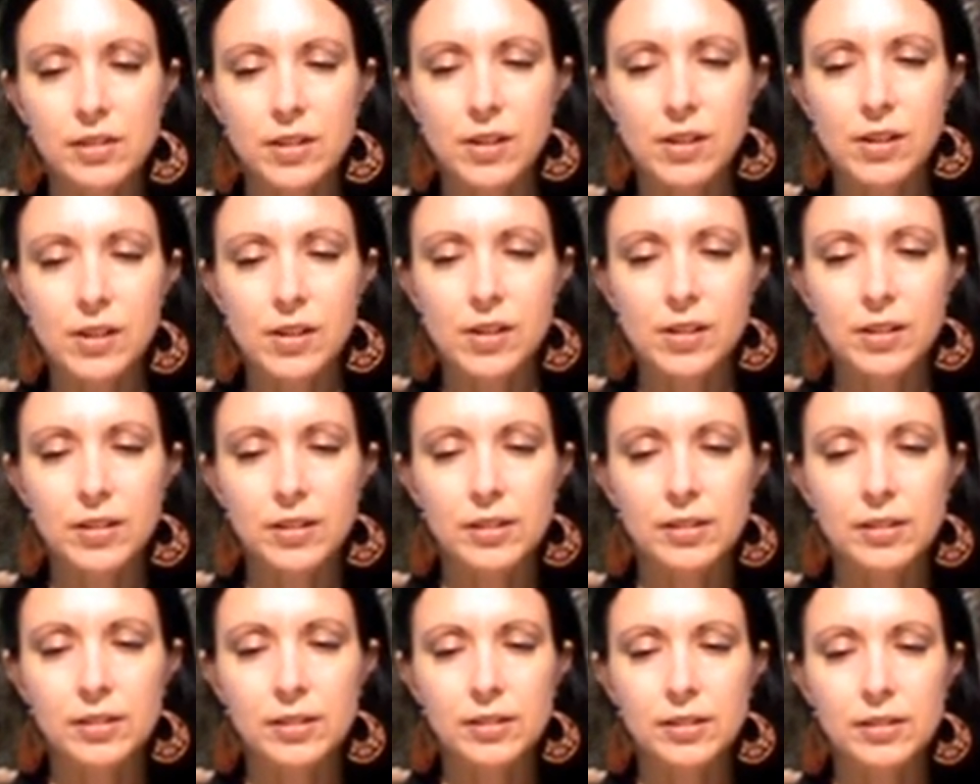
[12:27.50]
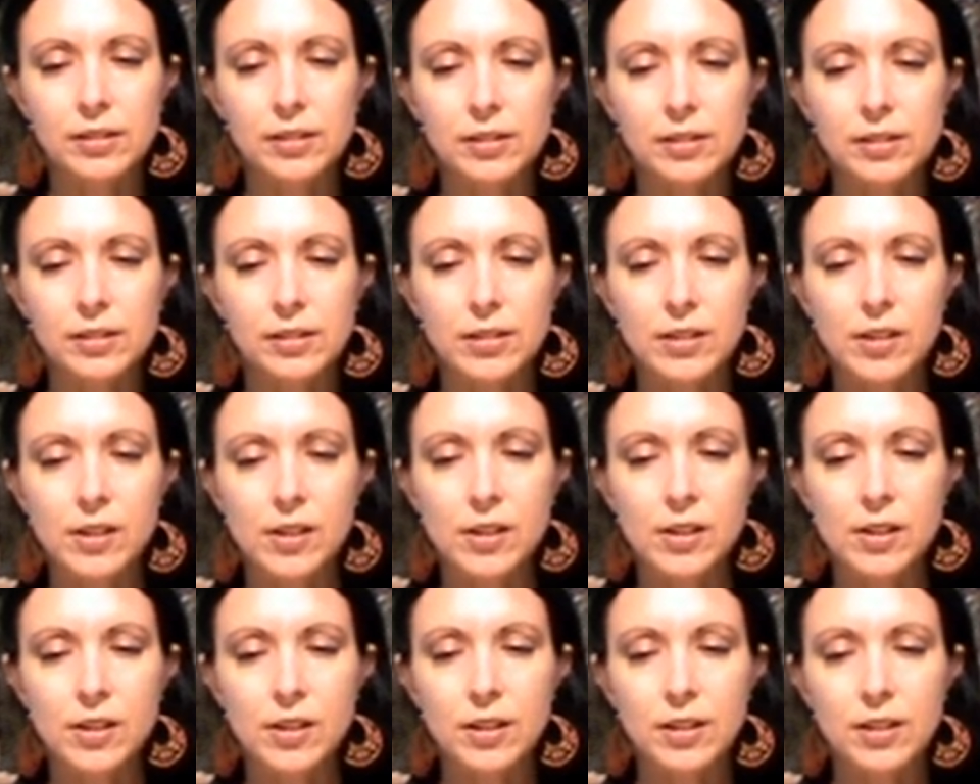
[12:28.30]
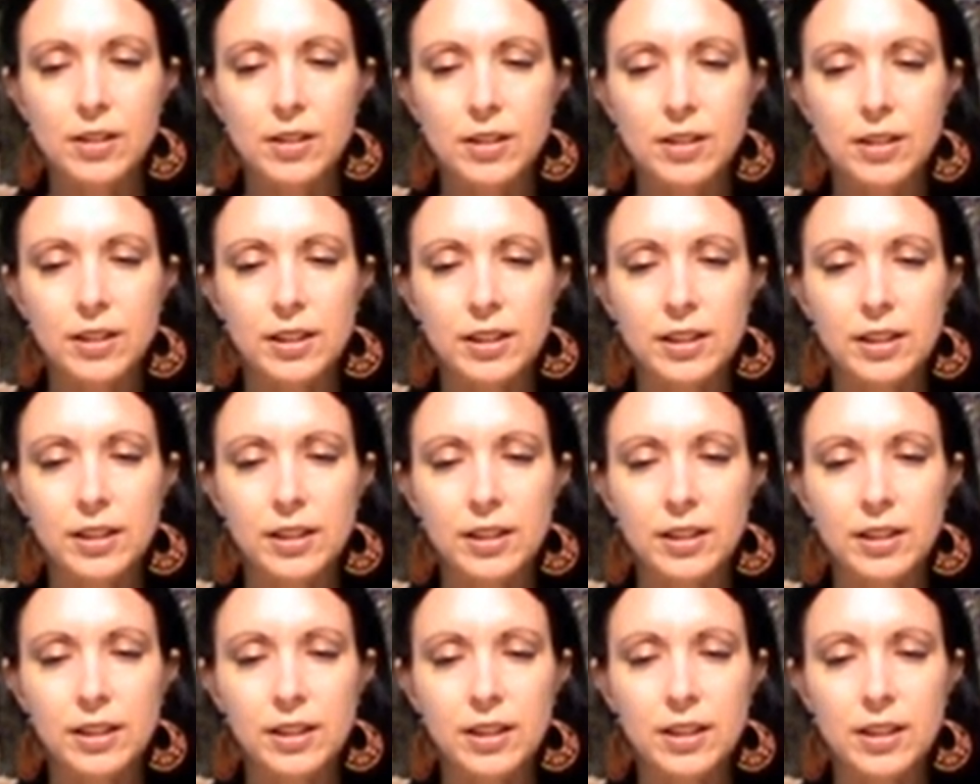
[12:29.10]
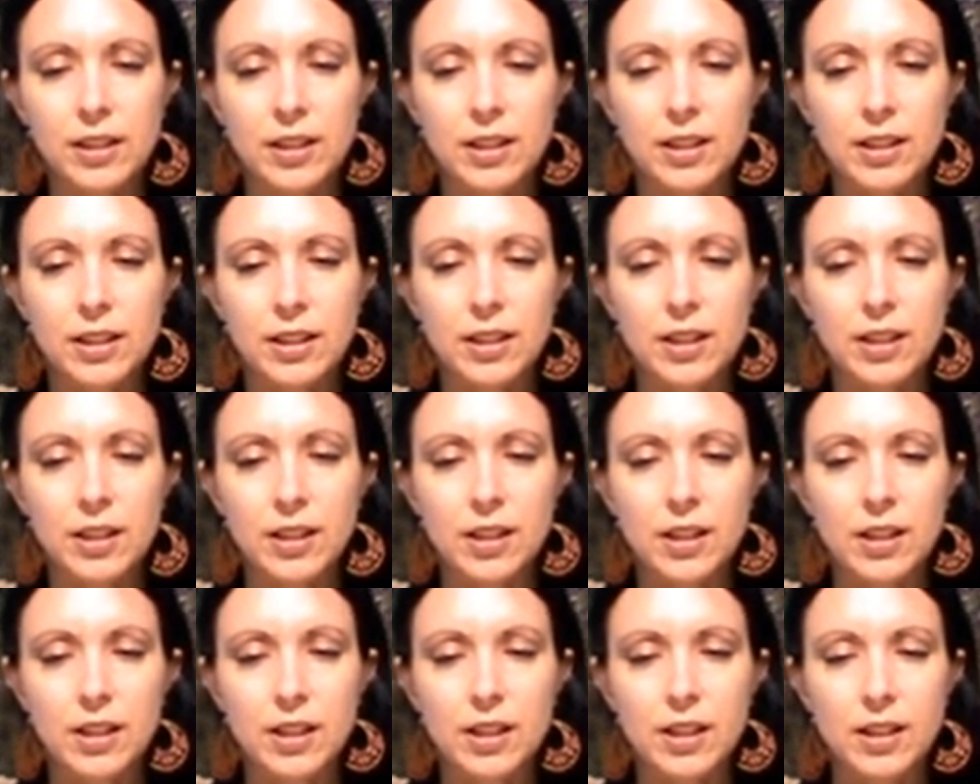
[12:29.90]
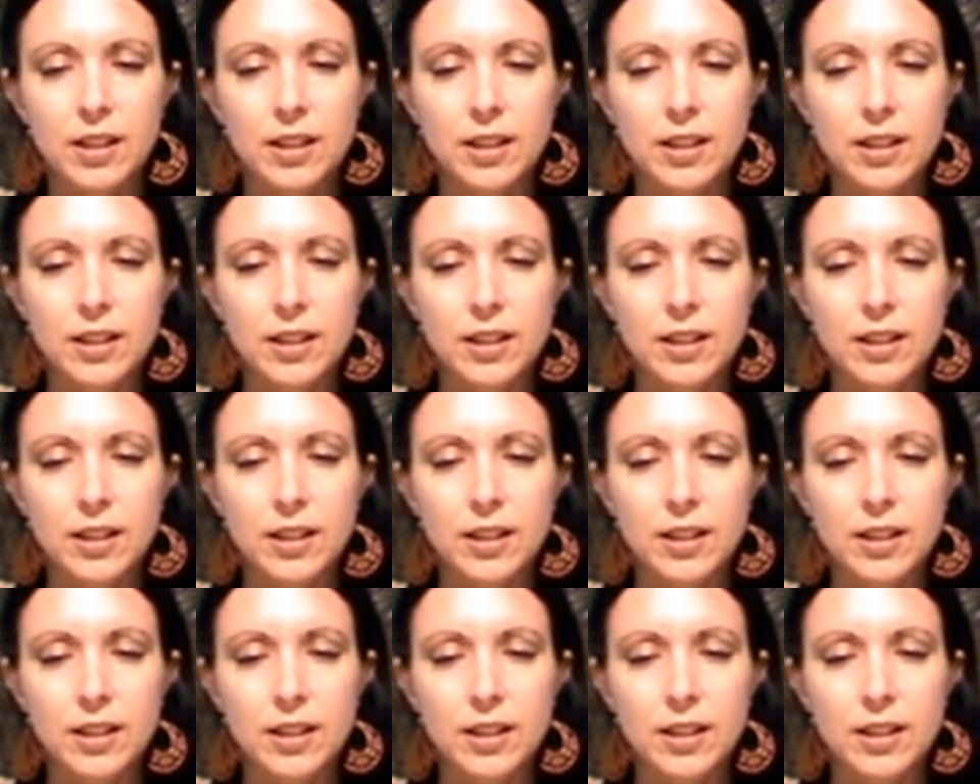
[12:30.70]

Nobody speaks.